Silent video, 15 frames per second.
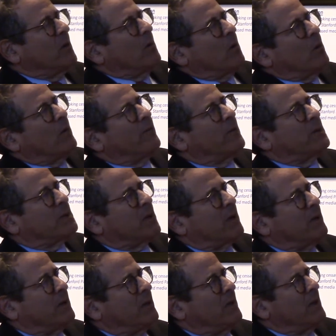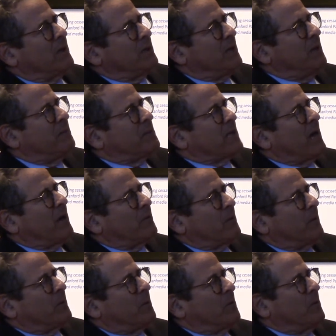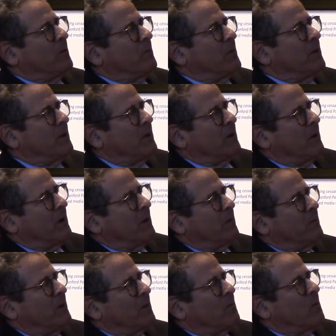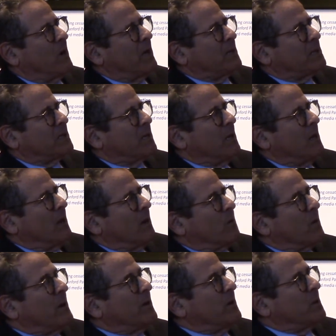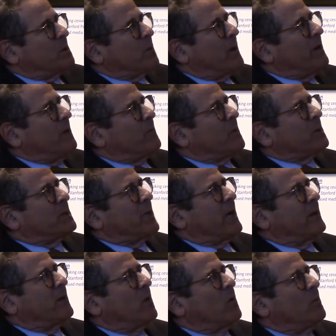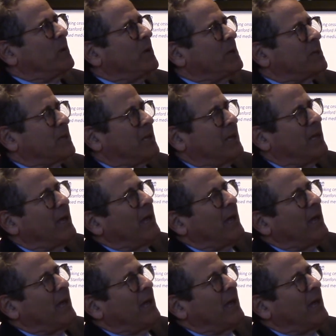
all of a sudden, Deep South up through the Midwest, greater than 20% obesity,